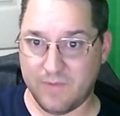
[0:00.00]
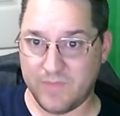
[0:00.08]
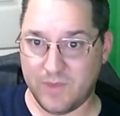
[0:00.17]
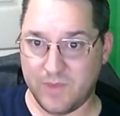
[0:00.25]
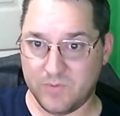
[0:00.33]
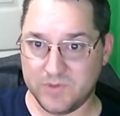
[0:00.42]
That
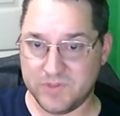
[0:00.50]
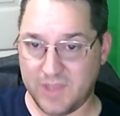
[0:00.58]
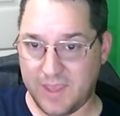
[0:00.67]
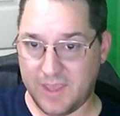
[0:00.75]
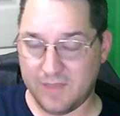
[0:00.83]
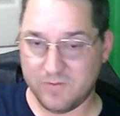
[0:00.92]
was
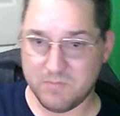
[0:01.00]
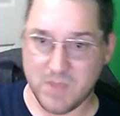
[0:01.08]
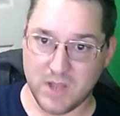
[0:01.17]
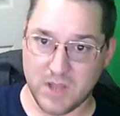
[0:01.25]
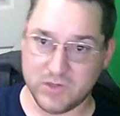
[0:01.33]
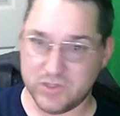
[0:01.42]
as
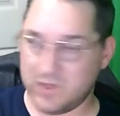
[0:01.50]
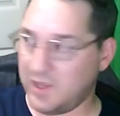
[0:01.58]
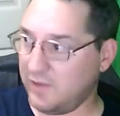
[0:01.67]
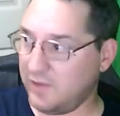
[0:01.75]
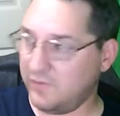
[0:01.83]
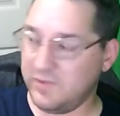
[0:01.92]
much
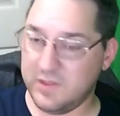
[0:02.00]
as the